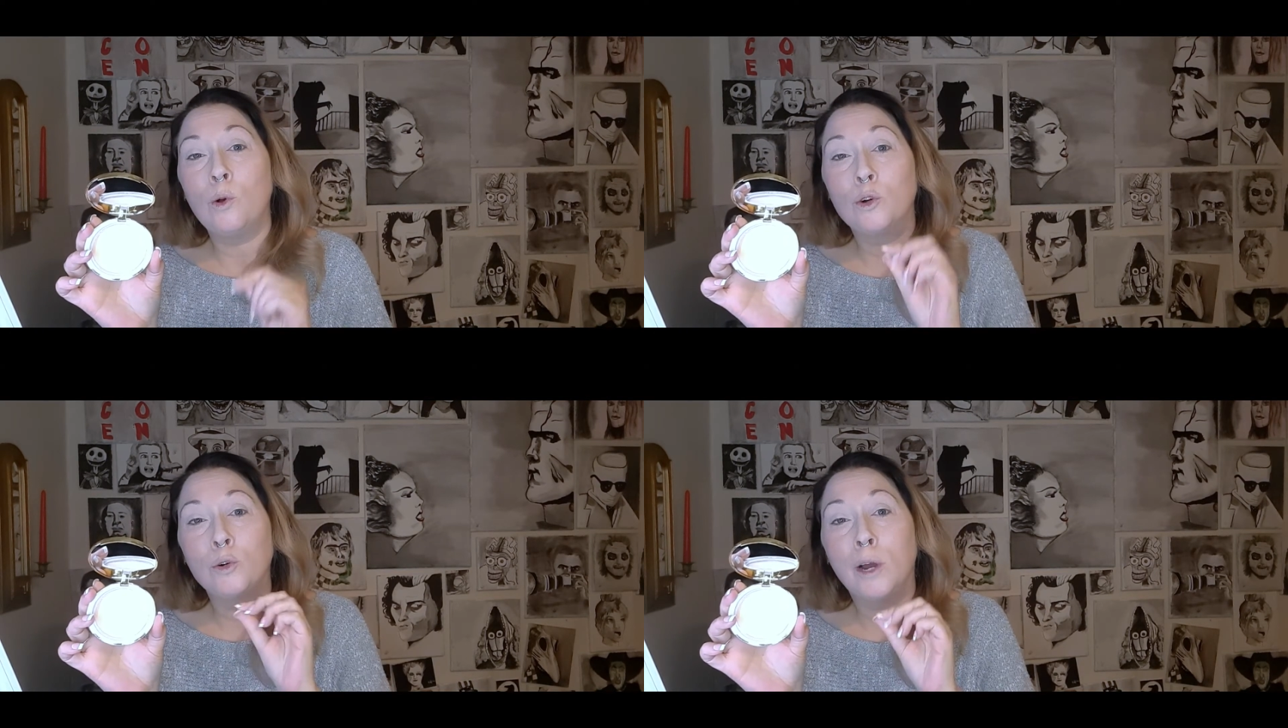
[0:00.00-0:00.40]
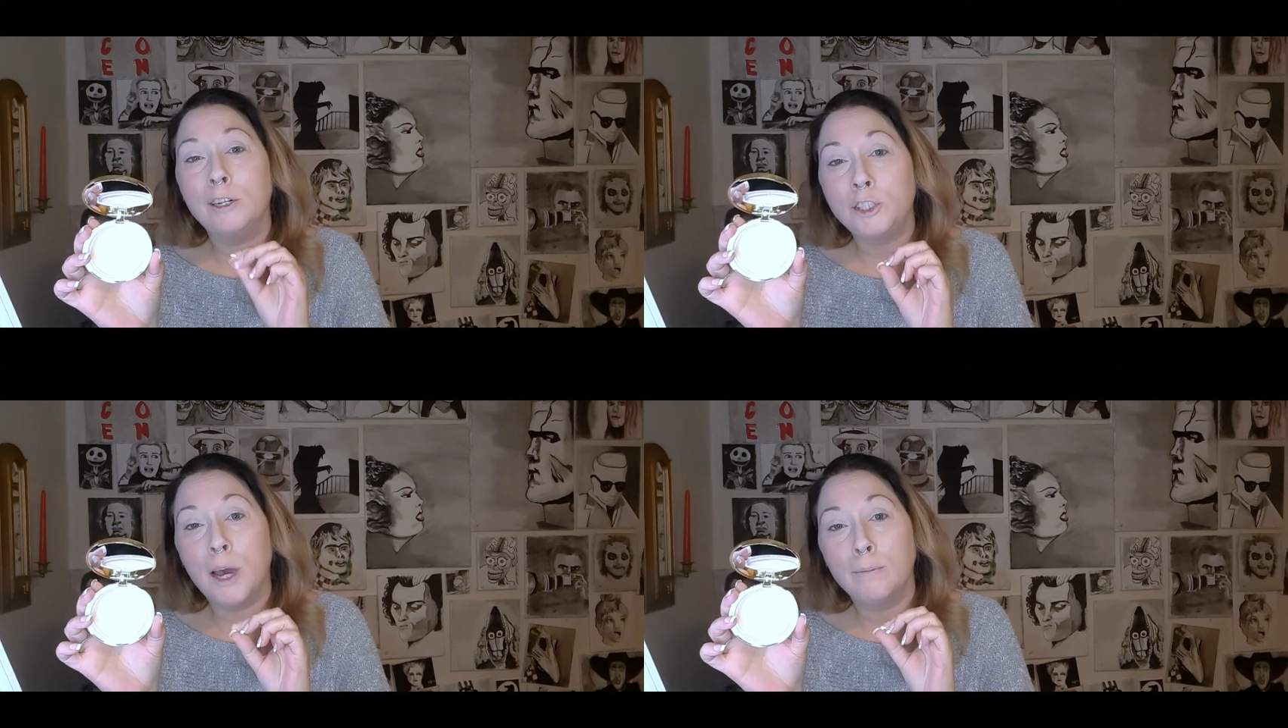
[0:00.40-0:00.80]

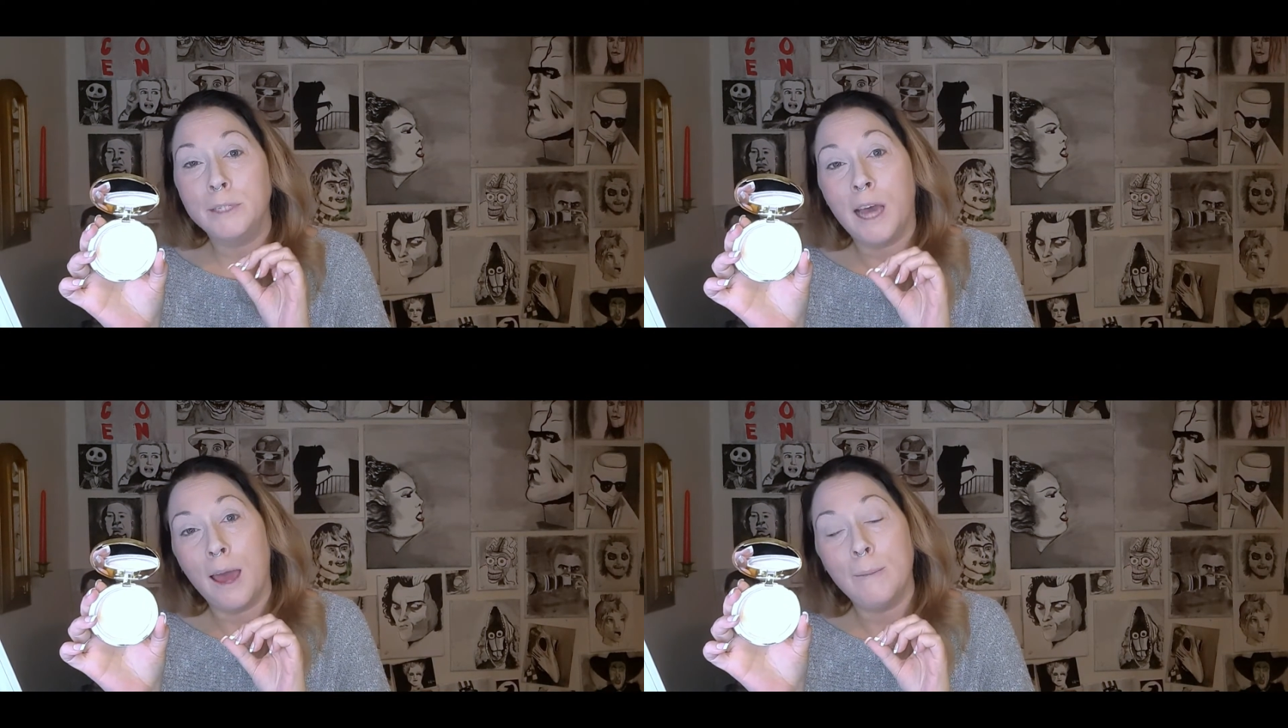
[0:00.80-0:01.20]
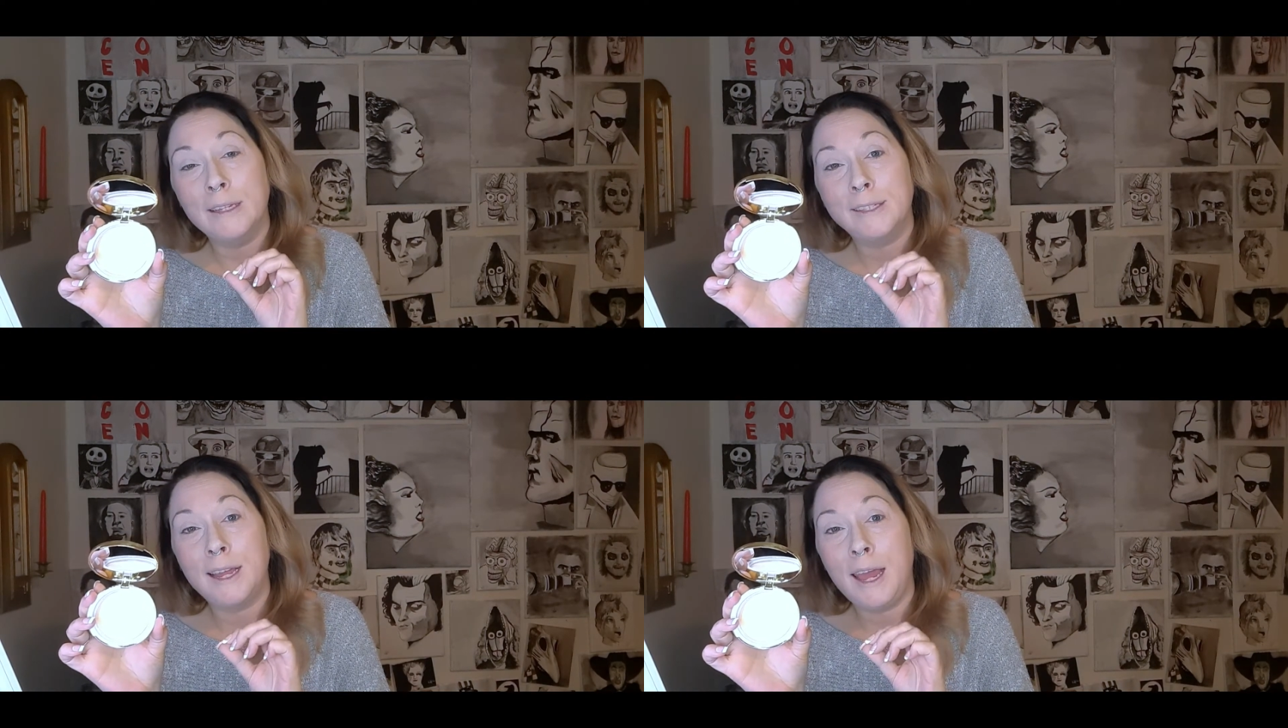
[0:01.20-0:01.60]
crushed up
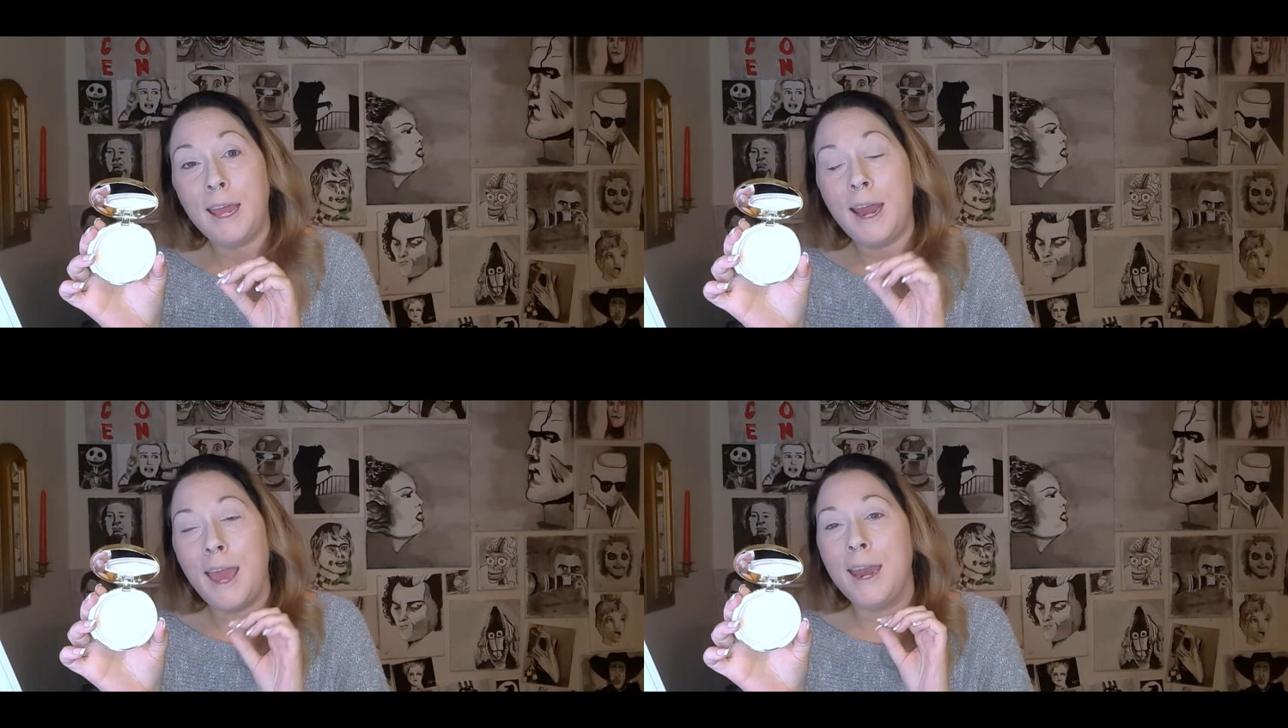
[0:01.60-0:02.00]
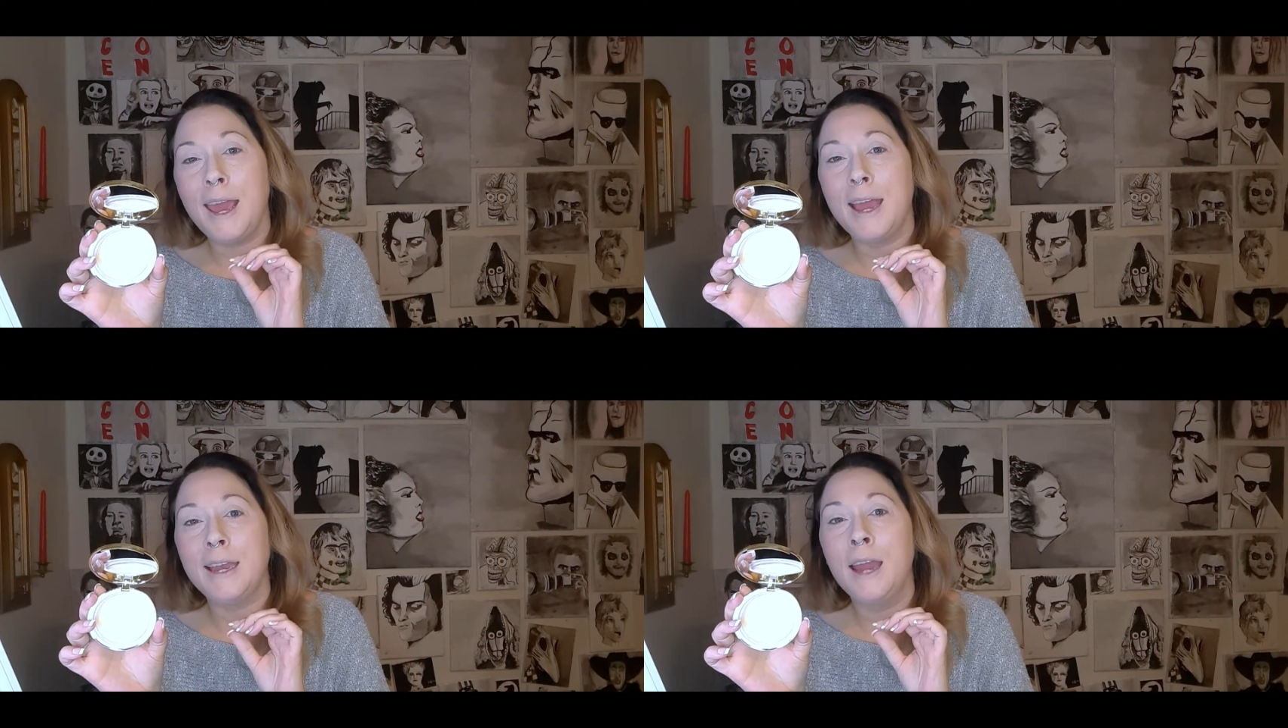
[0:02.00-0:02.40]
diamonds in it, and
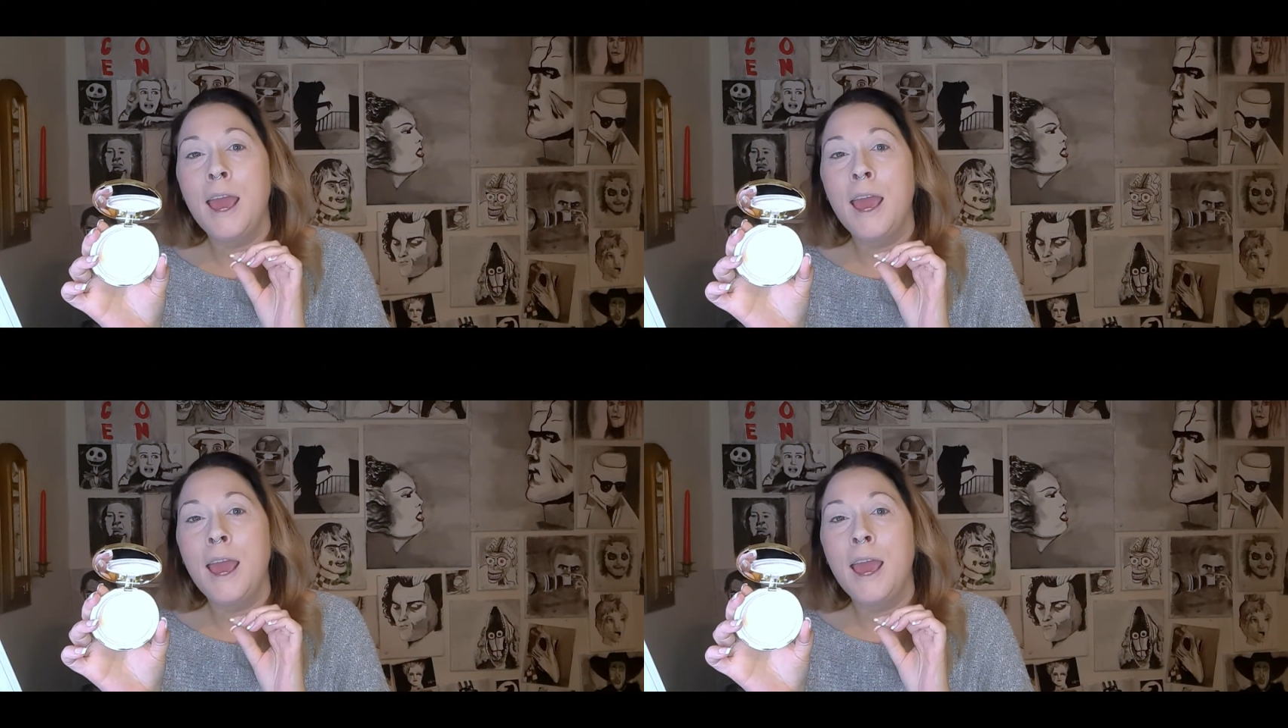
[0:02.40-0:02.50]
it